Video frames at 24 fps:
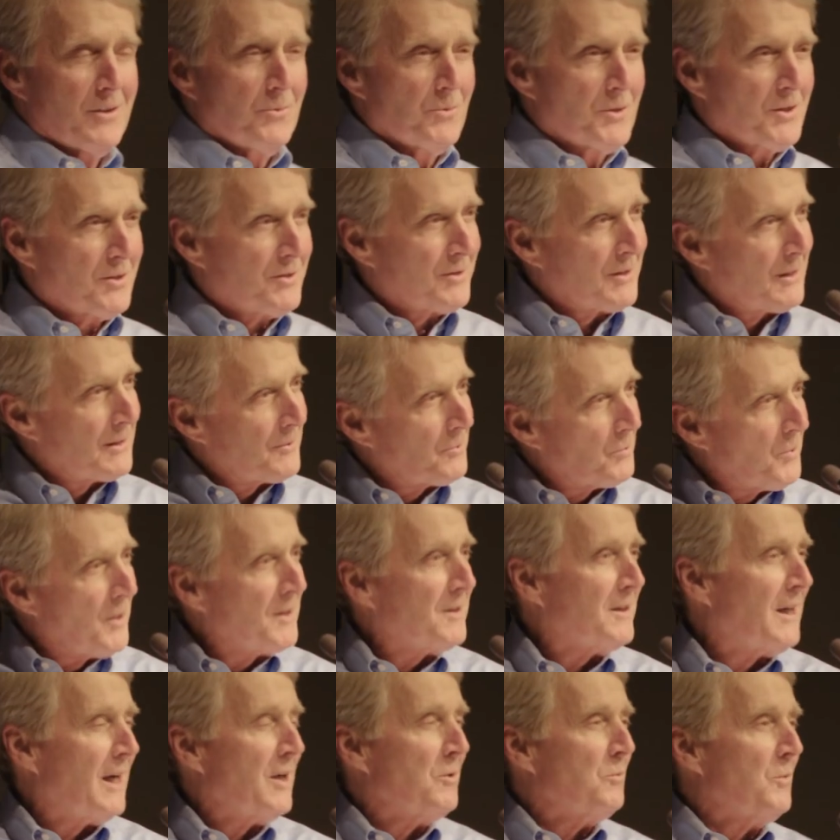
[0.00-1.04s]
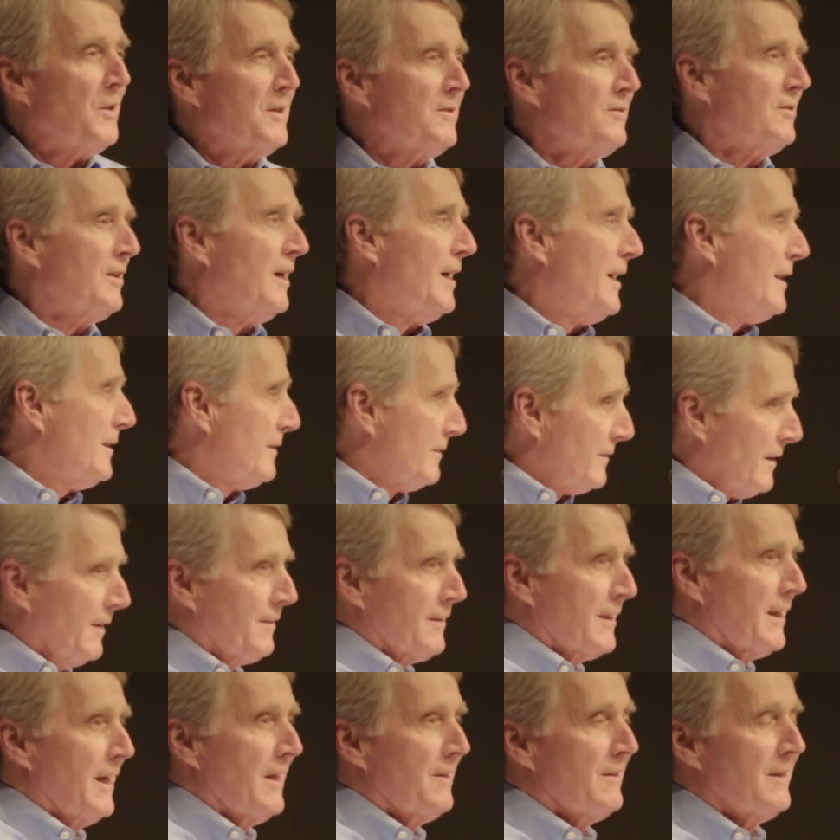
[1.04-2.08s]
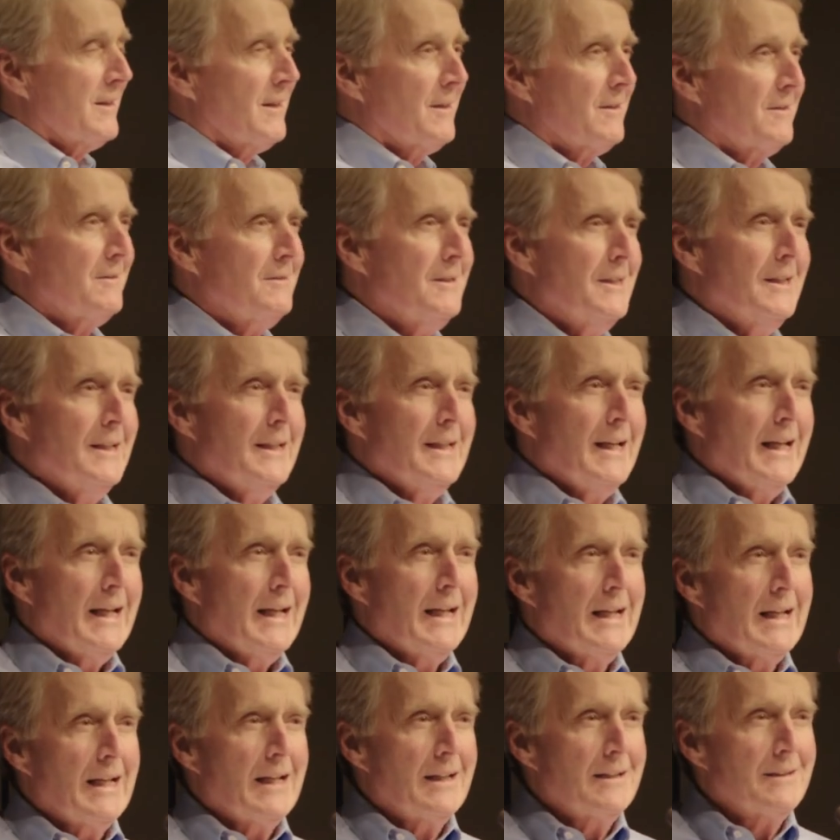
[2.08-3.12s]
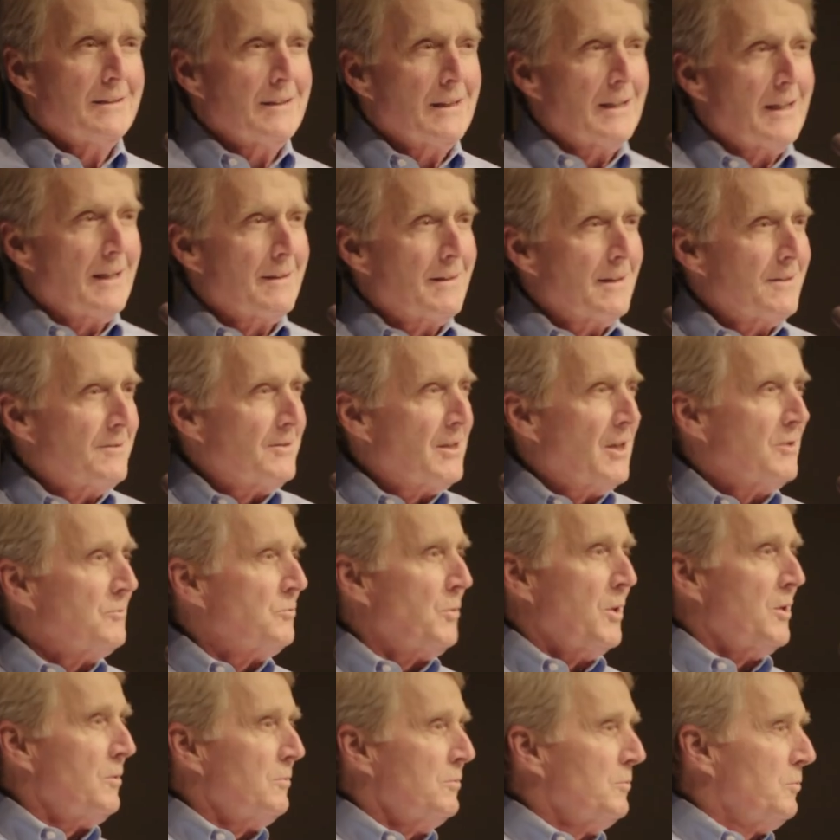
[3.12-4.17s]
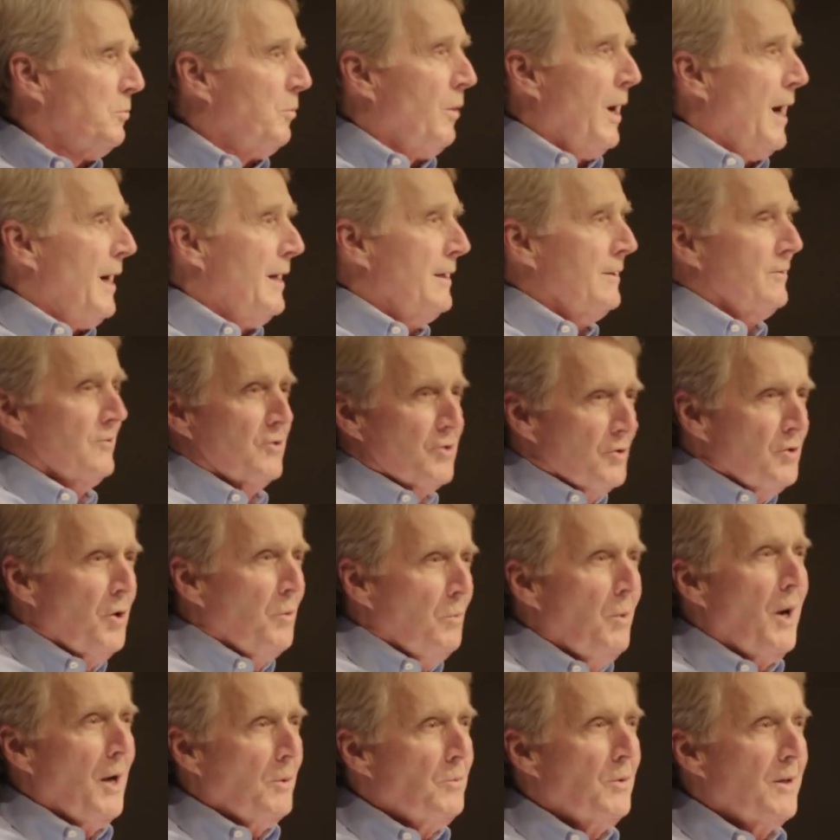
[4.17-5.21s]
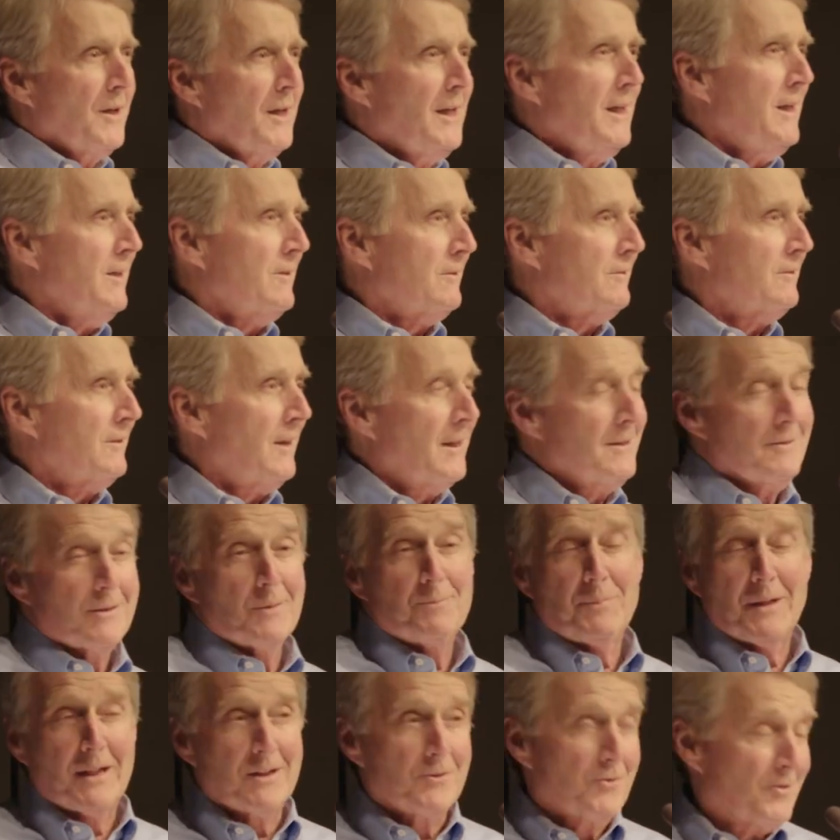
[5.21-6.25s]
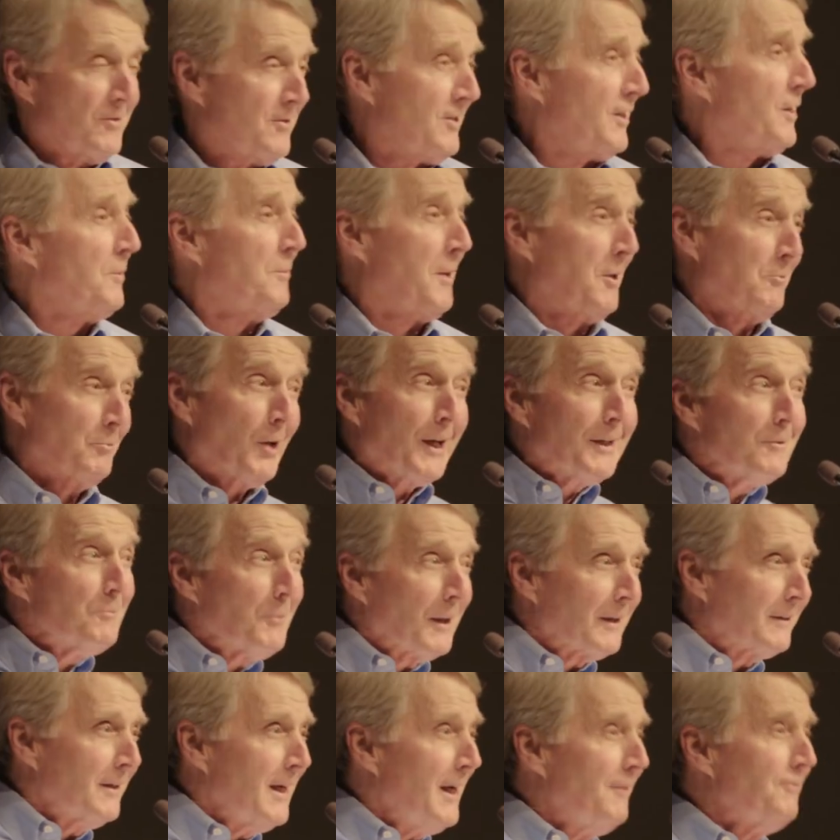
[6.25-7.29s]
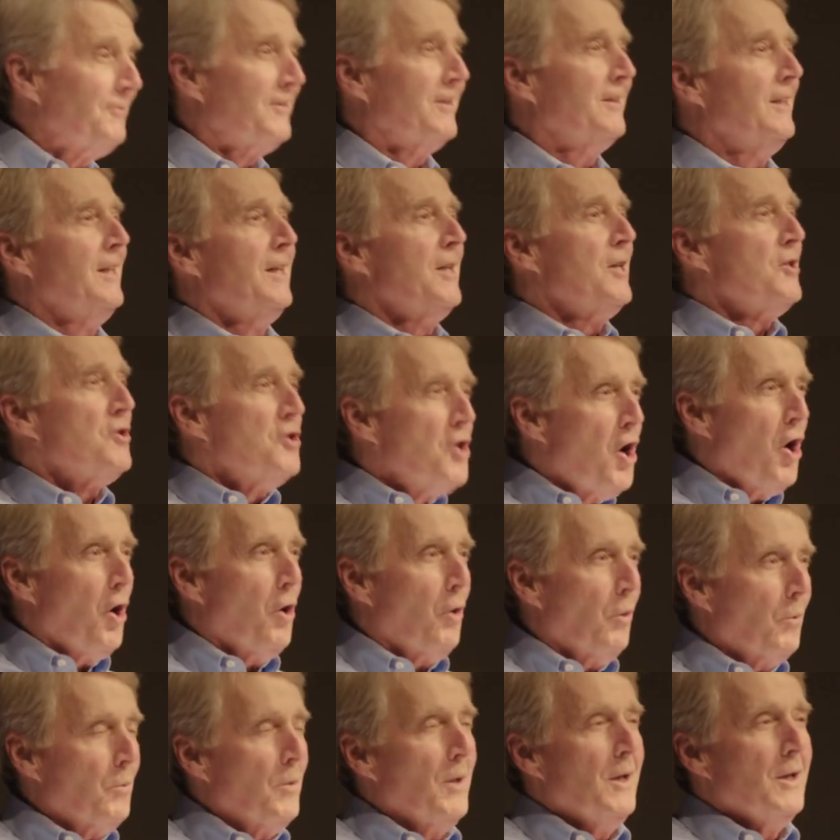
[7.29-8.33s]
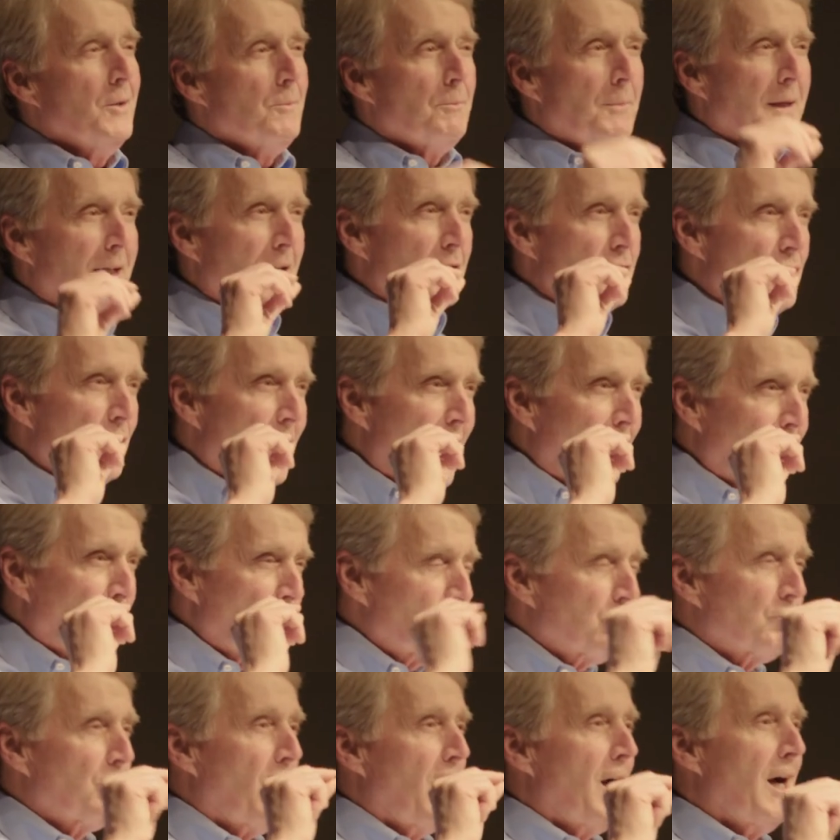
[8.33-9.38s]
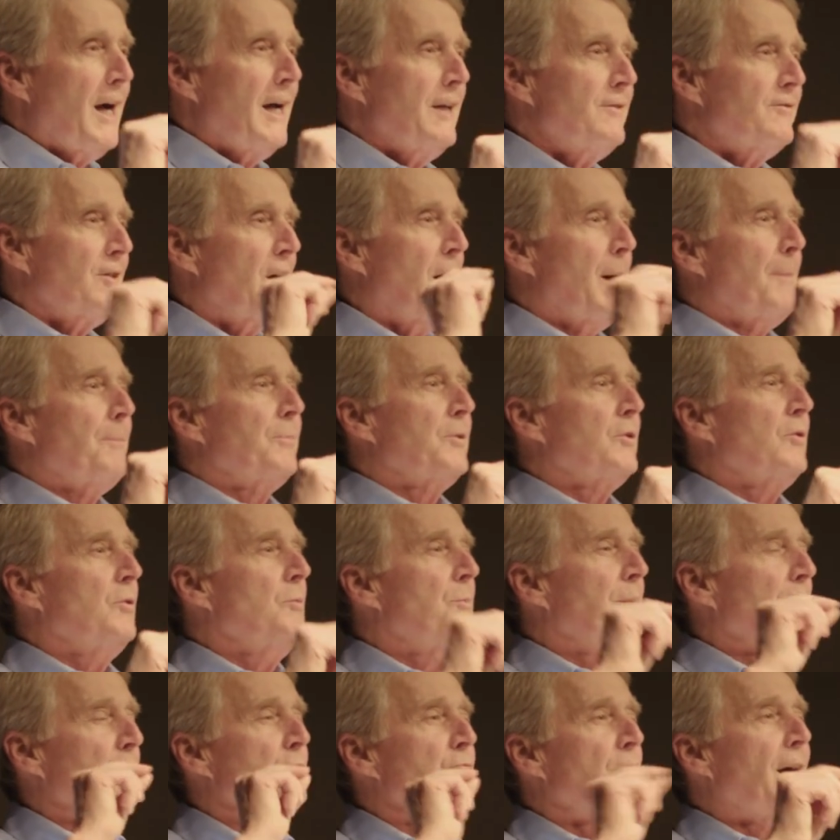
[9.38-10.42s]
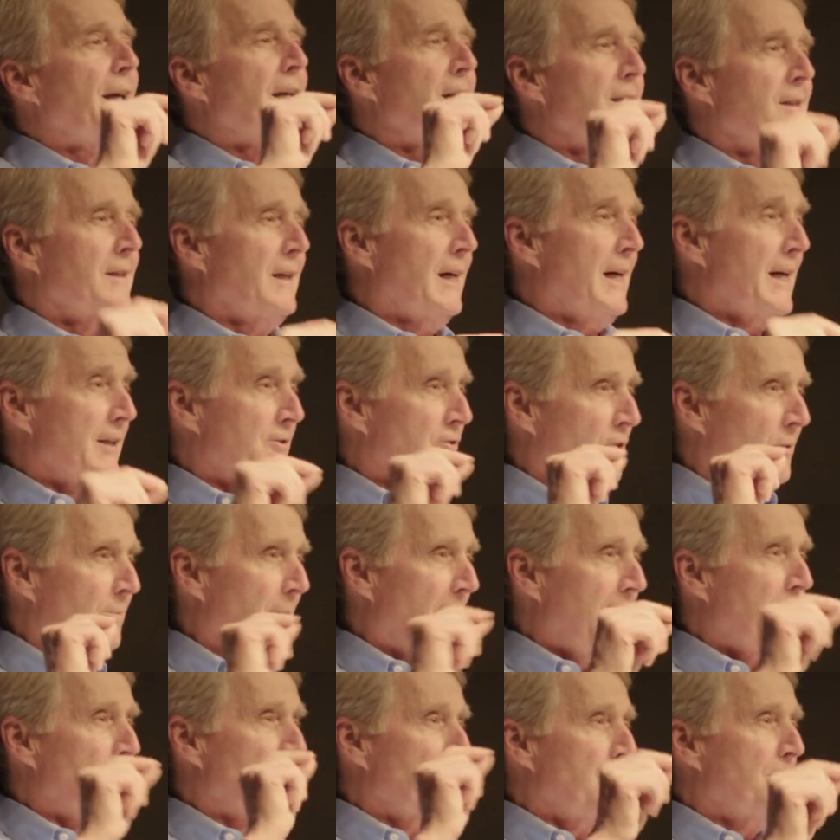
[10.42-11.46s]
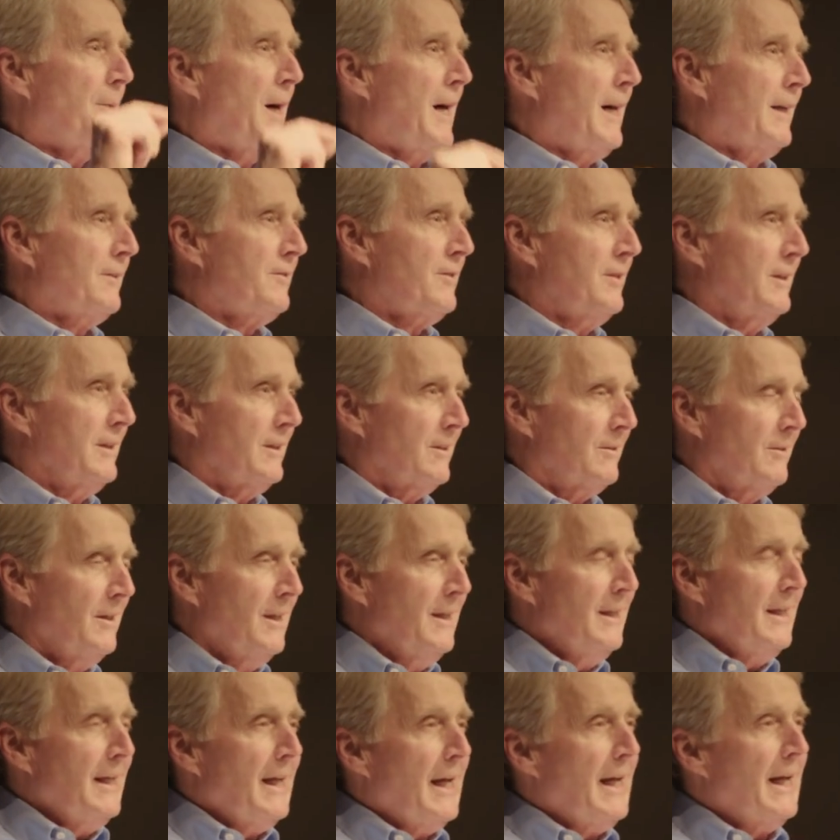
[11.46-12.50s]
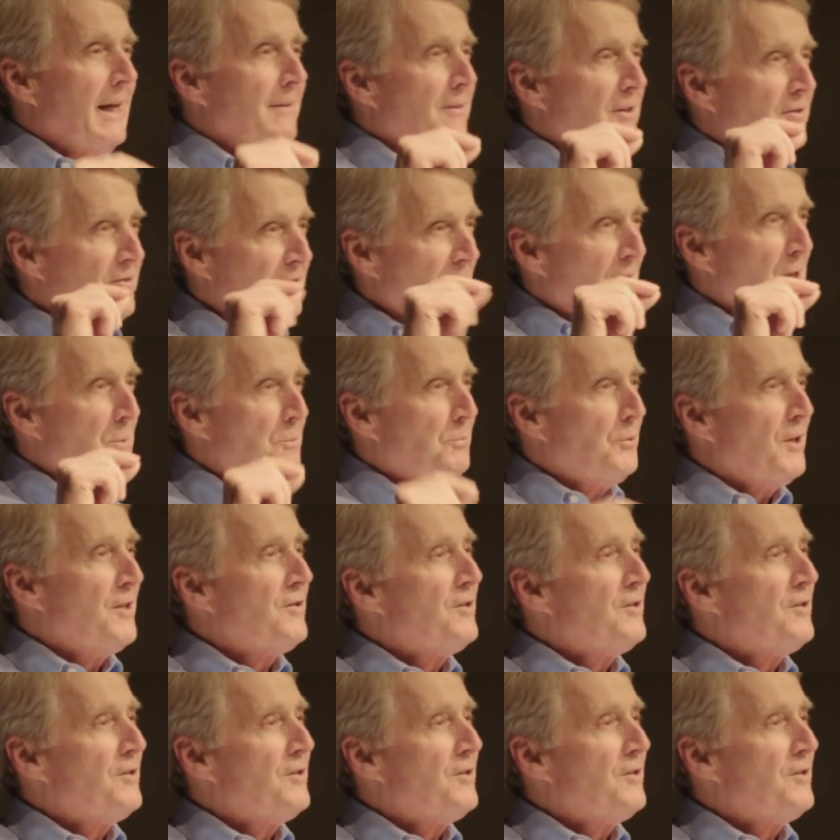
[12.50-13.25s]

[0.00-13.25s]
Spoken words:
and there was one guy on one side, another guy on the other, and they said, well, why, do you know why we're here? I said, because you're sitting on my right and my left? No. Because you have to rise up to be recognized, to make remarks here. And the Senate